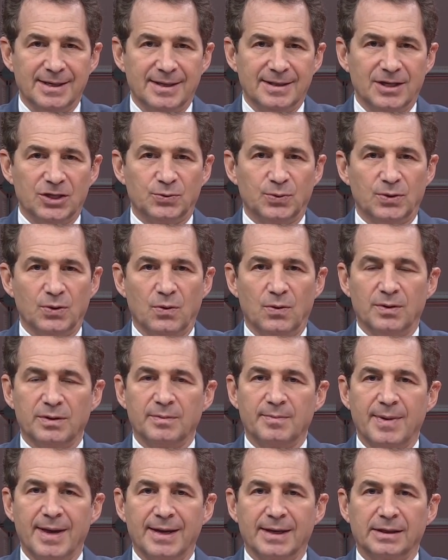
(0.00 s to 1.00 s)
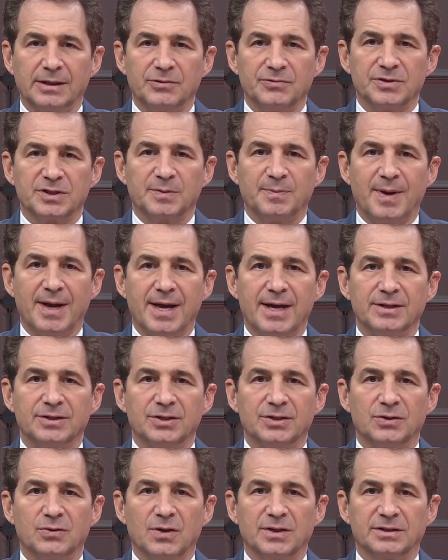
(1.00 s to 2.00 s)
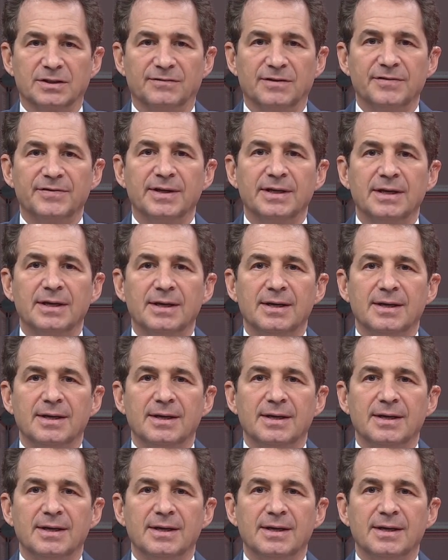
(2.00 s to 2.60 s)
This would automatically respond to the cost of living,